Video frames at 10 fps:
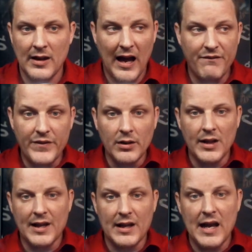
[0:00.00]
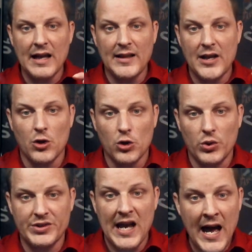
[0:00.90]
I feel like a guy like
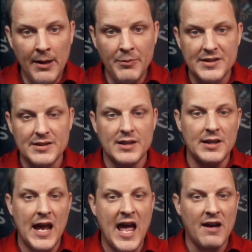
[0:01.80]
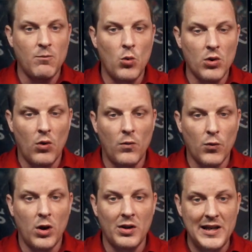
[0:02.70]
Earl Thomas can have more
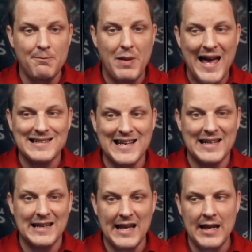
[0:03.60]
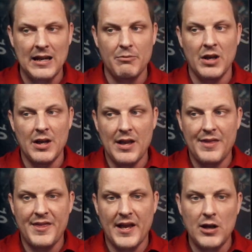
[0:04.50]
overall impact on a game
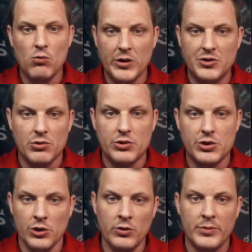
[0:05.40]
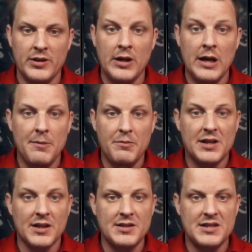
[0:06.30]
than a Richard Sherman
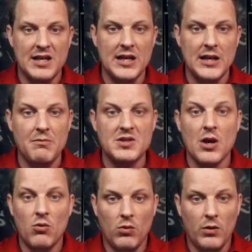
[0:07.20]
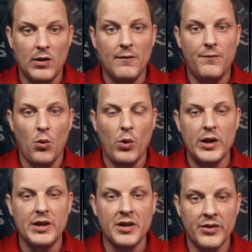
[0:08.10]
because teams will
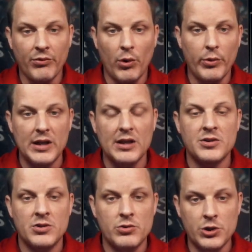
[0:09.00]
avoid throwing to